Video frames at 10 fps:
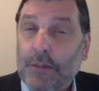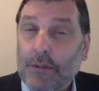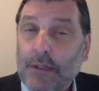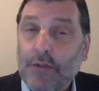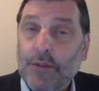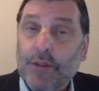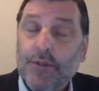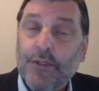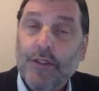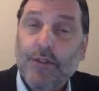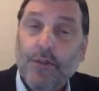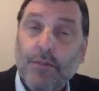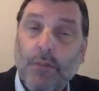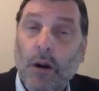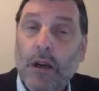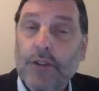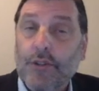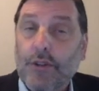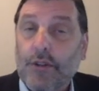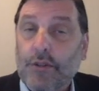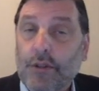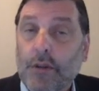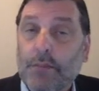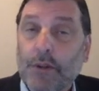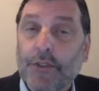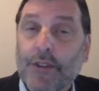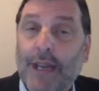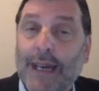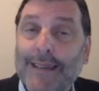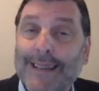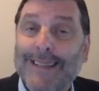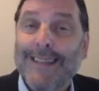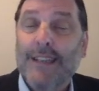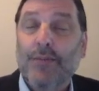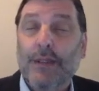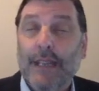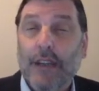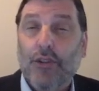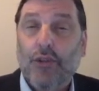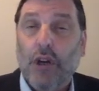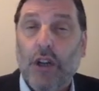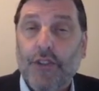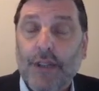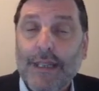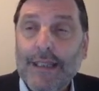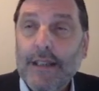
Remember, that's what since those marks are congruent on both sides, that says when they cross,